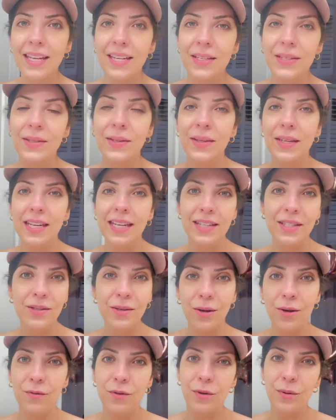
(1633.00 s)
So the kids
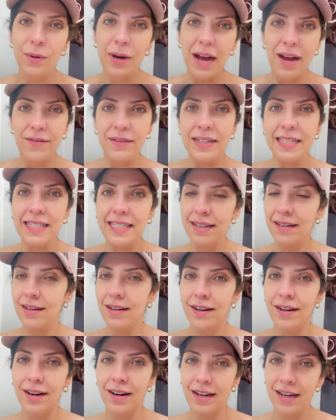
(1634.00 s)
are over and we're having dinner
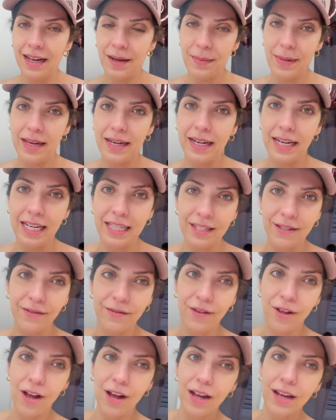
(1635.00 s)
and I'm editing the
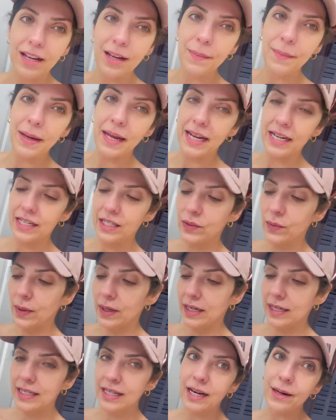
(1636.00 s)
vlog, but I just
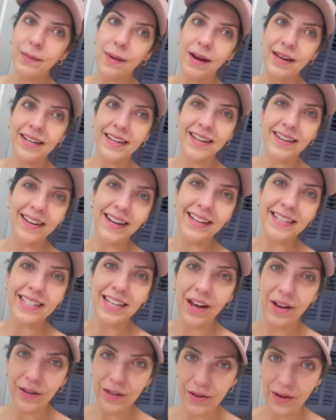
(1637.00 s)
wanted to come on here and
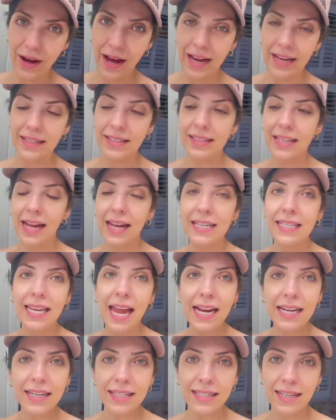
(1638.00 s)
tell you guys that
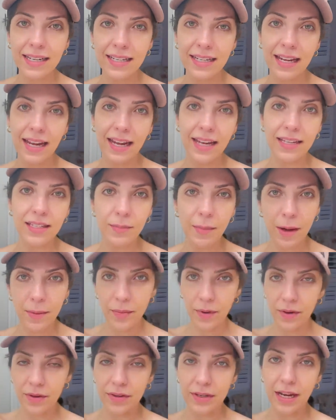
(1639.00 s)
next Sunday is my
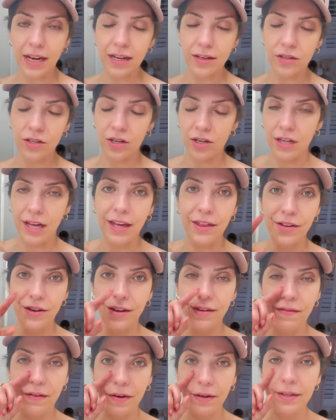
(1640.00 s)
birthday, July
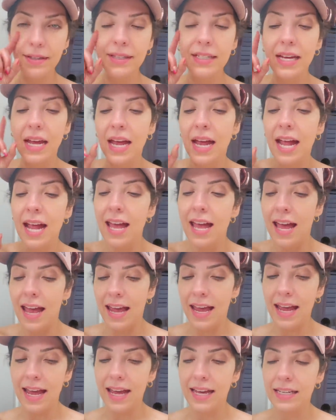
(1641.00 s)
thirty-first,
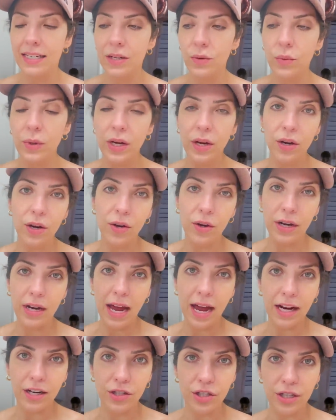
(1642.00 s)
and we are going to
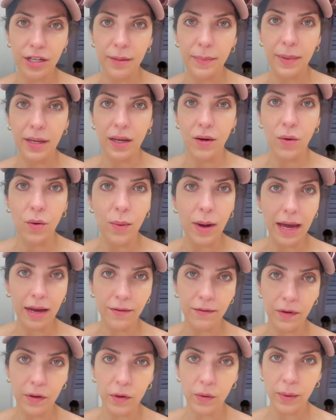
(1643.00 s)
actually be away
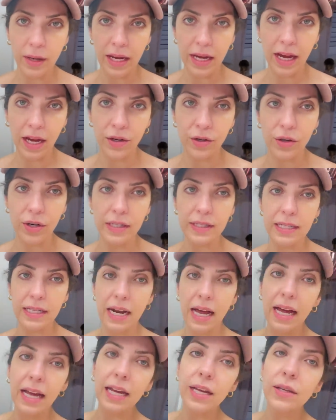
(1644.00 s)
for the weekend, Chris
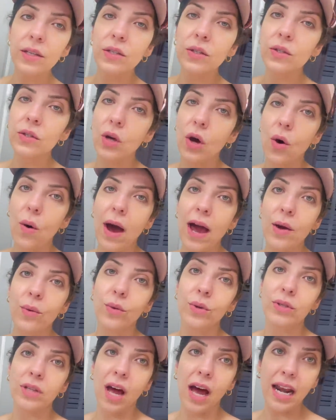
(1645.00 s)
and I, so I
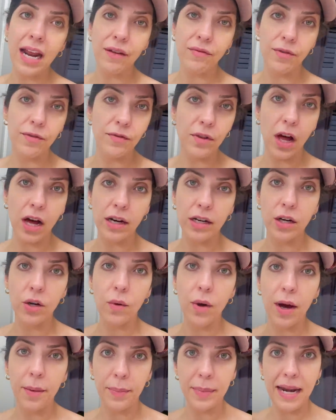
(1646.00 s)
will not have a vlog
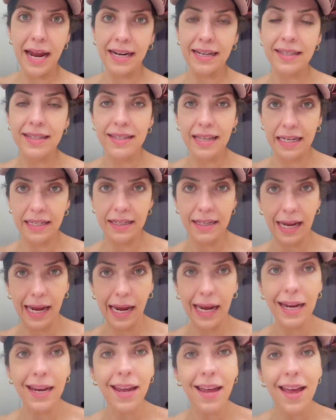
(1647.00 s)
go up next
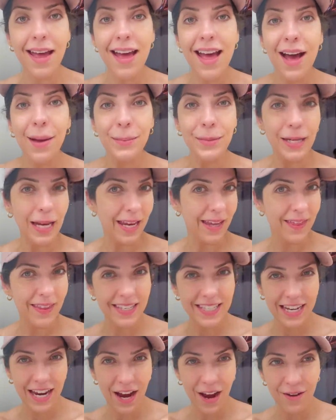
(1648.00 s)
Sunday. I'm taking
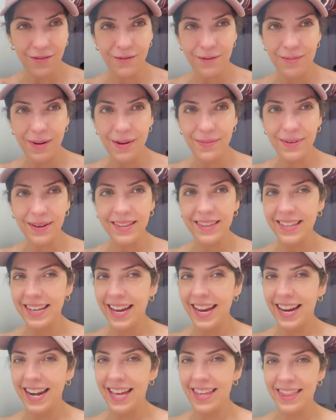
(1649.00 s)
the day off for my
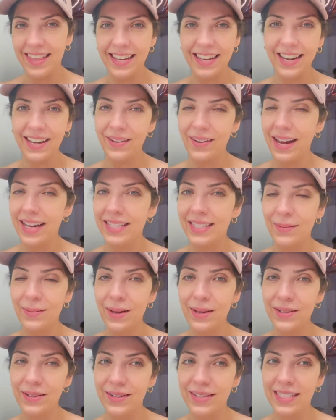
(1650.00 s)
birthday and I think you guys will
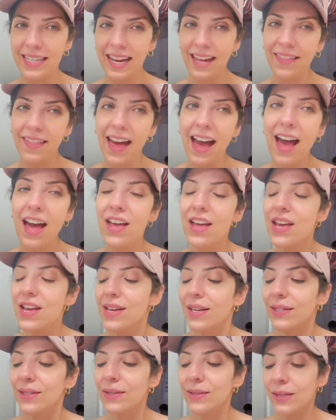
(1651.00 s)
understand that.
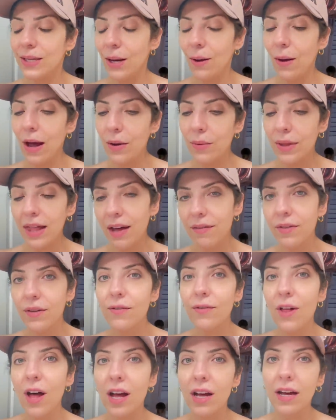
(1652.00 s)
So I will have the
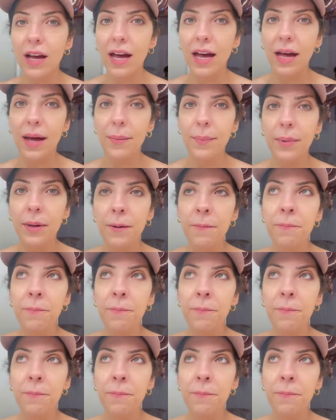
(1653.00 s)
vlog up